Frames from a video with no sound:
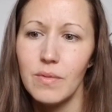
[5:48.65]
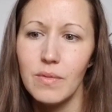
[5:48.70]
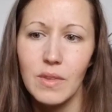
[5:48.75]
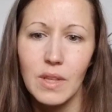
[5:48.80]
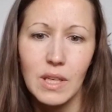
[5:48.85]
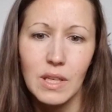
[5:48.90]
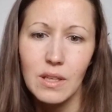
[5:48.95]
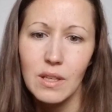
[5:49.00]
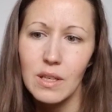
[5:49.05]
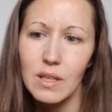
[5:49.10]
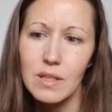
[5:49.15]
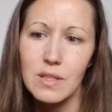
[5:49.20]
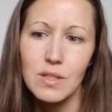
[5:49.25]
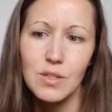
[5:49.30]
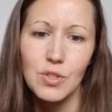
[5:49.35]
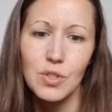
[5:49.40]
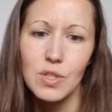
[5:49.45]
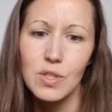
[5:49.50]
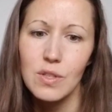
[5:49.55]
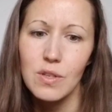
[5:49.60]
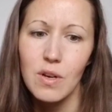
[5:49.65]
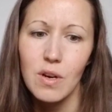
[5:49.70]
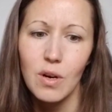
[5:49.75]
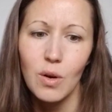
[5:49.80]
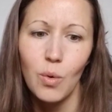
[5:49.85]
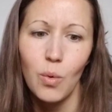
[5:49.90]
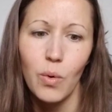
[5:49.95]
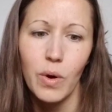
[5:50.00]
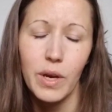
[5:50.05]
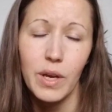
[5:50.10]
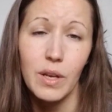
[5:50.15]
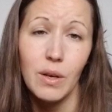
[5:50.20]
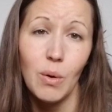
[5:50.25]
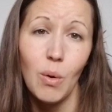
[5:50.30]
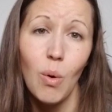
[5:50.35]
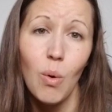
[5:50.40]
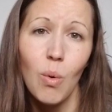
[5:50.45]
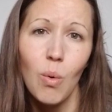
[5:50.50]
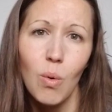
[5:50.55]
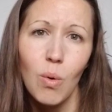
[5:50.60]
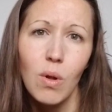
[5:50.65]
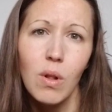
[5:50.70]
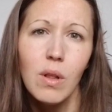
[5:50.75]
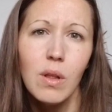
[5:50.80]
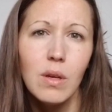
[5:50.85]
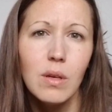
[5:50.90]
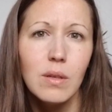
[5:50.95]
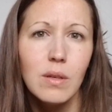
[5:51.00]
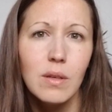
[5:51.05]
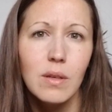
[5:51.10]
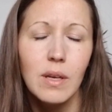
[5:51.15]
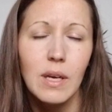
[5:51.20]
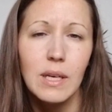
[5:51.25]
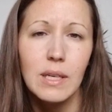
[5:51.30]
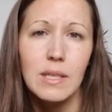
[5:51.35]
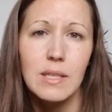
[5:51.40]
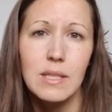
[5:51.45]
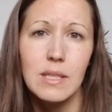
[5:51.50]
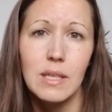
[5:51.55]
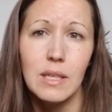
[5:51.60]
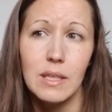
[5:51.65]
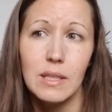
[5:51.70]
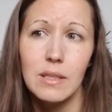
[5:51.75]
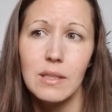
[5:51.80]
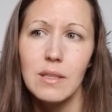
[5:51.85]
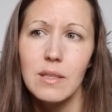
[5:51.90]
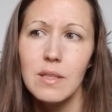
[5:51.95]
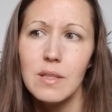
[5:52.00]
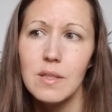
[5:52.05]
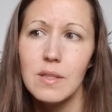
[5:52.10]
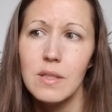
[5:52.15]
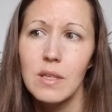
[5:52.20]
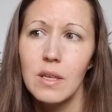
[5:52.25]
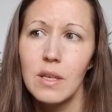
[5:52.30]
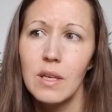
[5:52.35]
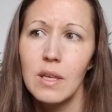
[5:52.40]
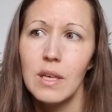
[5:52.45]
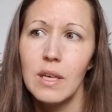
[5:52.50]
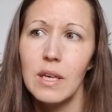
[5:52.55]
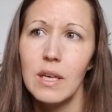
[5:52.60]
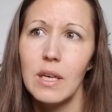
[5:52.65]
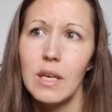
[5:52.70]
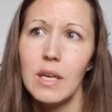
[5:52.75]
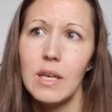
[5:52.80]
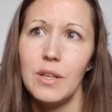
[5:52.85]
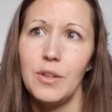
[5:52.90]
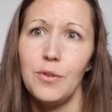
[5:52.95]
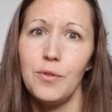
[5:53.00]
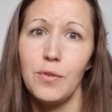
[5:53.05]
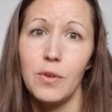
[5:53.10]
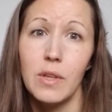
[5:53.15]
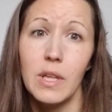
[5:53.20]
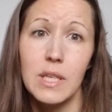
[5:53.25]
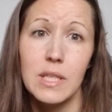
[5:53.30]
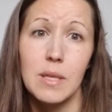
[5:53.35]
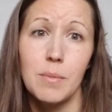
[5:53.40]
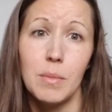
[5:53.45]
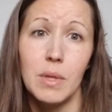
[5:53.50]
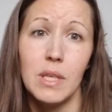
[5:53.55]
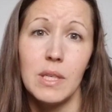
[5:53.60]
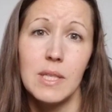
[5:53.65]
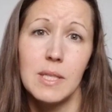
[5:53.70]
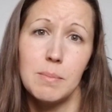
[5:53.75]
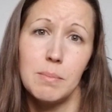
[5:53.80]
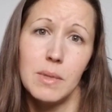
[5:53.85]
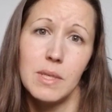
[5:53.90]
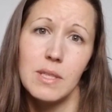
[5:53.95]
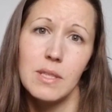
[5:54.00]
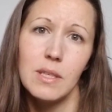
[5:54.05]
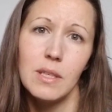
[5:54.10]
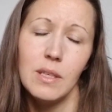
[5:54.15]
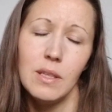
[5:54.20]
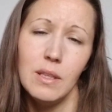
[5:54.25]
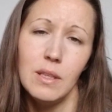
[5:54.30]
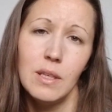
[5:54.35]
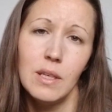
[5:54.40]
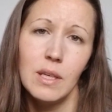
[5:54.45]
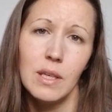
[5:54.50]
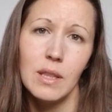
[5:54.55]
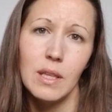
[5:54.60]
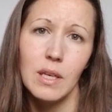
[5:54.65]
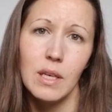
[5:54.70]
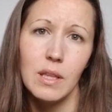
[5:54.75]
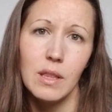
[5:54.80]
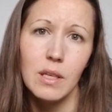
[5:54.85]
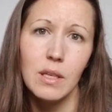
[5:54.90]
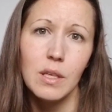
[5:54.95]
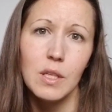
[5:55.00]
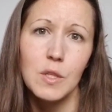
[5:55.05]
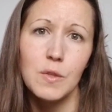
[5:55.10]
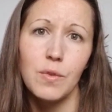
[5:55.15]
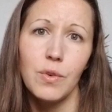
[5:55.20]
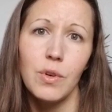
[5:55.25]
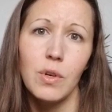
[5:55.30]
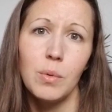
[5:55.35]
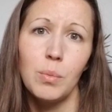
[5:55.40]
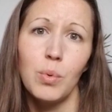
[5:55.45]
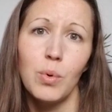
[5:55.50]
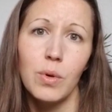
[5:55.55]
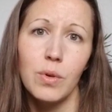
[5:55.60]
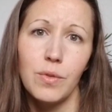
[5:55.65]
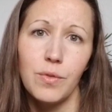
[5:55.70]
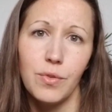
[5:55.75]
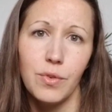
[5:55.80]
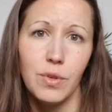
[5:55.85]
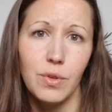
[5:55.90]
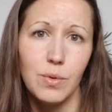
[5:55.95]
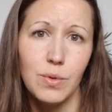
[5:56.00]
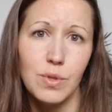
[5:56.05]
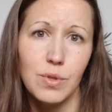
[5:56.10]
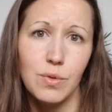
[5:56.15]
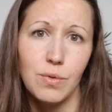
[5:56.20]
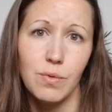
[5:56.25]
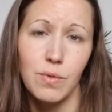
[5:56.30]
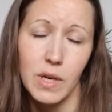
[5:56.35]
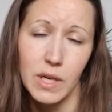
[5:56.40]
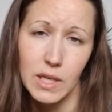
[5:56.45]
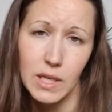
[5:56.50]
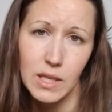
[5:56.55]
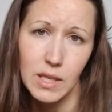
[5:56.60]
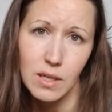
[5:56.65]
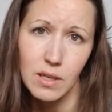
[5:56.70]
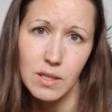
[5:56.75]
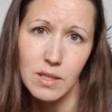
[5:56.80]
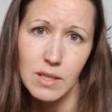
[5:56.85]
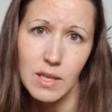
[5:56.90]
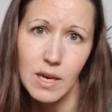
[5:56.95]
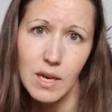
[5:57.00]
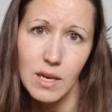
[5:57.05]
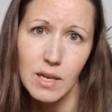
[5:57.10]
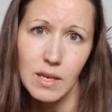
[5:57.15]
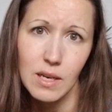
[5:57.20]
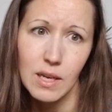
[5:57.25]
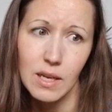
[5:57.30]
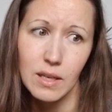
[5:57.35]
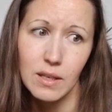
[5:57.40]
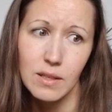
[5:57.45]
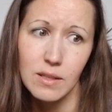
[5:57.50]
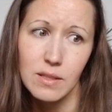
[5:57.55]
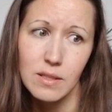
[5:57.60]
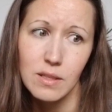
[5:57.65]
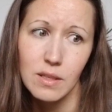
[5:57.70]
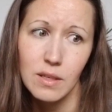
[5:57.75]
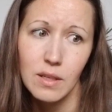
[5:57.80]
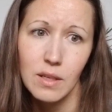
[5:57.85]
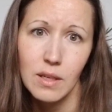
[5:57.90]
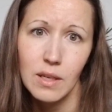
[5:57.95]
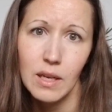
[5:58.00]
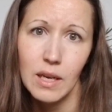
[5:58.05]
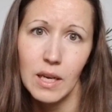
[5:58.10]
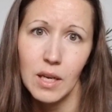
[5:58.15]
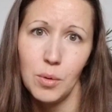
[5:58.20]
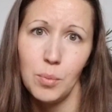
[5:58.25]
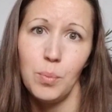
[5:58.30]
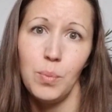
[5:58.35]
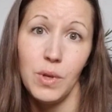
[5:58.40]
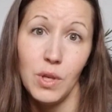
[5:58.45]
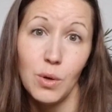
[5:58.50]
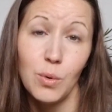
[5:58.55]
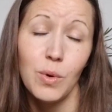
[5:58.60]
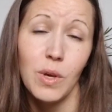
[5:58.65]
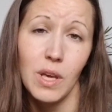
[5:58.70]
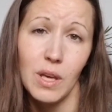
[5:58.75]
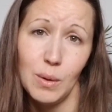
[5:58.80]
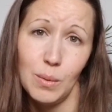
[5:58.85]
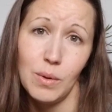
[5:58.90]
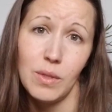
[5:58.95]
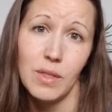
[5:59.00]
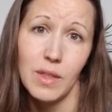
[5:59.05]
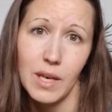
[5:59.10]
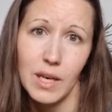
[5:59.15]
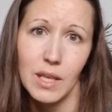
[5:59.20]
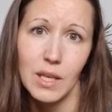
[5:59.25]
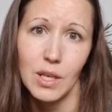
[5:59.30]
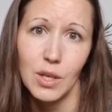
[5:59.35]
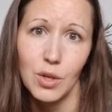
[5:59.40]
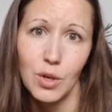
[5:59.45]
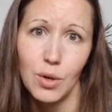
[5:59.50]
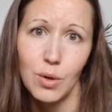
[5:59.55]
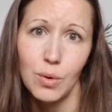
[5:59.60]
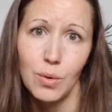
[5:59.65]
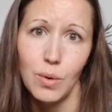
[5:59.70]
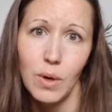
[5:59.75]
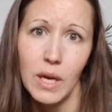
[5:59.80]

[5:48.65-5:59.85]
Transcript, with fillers: like it's just not quite whole as it is and you feel like something is missing then i think it's very important for you to recognize that and and be okay with letting it go